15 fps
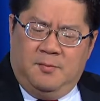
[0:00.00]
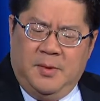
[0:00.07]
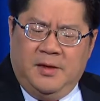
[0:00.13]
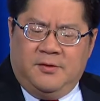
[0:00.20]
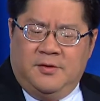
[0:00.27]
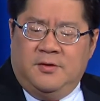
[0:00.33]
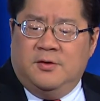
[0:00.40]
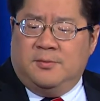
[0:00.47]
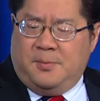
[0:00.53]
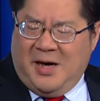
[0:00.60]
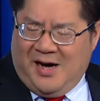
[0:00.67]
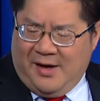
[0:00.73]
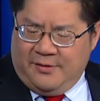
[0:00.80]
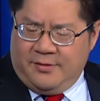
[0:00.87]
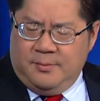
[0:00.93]
of messages,
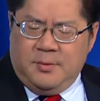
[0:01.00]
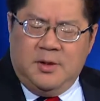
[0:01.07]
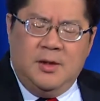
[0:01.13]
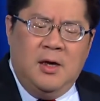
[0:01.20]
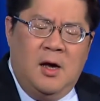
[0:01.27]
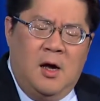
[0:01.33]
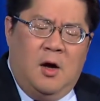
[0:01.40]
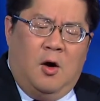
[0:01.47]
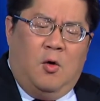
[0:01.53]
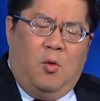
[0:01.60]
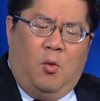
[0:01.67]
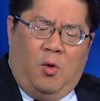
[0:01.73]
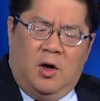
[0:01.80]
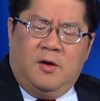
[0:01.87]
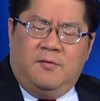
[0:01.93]
possibly.
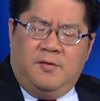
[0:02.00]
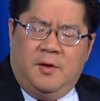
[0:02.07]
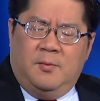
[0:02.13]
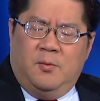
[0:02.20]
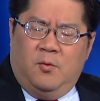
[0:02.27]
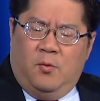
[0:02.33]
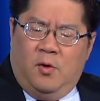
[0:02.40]
One of them